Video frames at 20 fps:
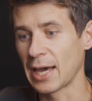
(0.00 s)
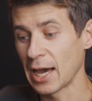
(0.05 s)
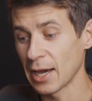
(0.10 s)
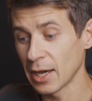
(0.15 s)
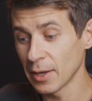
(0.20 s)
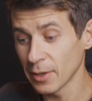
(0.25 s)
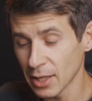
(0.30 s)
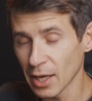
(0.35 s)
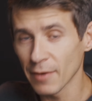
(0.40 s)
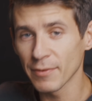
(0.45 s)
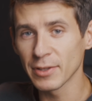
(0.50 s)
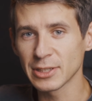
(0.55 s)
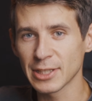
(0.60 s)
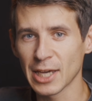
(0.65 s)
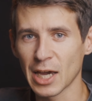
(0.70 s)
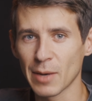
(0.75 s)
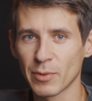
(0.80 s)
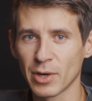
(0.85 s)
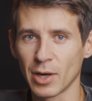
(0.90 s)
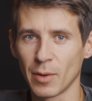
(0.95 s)
I love this
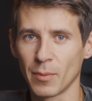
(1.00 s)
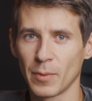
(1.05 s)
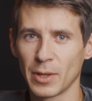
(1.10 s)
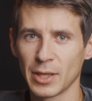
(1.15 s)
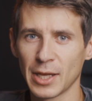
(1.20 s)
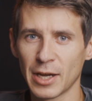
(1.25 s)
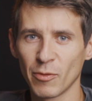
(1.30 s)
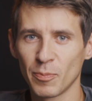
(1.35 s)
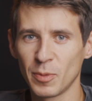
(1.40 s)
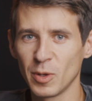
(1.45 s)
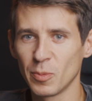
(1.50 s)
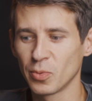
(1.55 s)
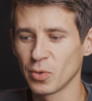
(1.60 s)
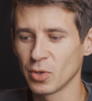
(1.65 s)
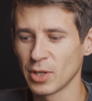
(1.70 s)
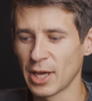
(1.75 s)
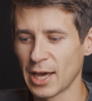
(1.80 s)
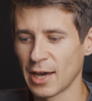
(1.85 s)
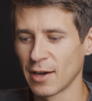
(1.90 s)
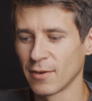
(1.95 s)
camera. A lot of
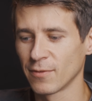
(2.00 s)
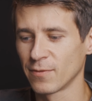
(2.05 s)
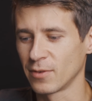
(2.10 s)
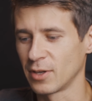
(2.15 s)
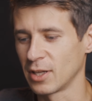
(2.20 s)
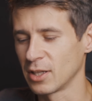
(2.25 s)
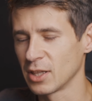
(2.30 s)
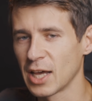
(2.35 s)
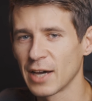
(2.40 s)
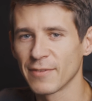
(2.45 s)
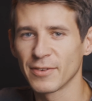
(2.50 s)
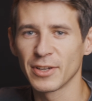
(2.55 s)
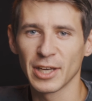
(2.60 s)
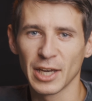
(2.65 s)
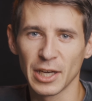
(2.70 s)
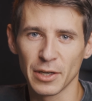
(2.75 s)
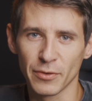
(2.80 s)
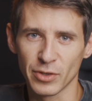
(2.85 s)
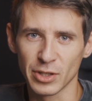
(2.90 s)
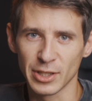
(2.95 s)
people have love and
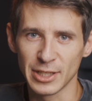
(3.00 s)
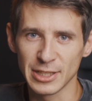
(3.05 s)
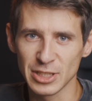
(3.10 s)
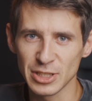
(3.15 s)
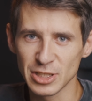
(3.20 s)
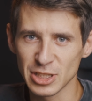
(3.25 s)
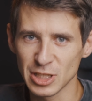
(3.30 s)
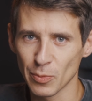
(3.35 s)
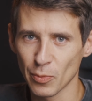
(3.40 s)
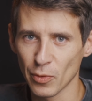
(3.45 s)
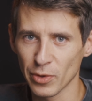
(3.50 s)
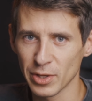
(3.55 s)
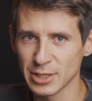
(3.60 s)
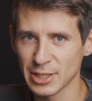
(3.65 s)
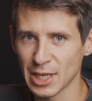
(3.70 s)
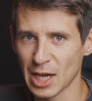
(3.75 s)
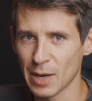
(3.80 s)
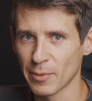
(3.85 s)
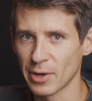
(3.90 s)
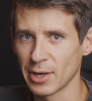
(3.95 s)
hate relationship with this
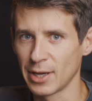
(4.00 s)
camera,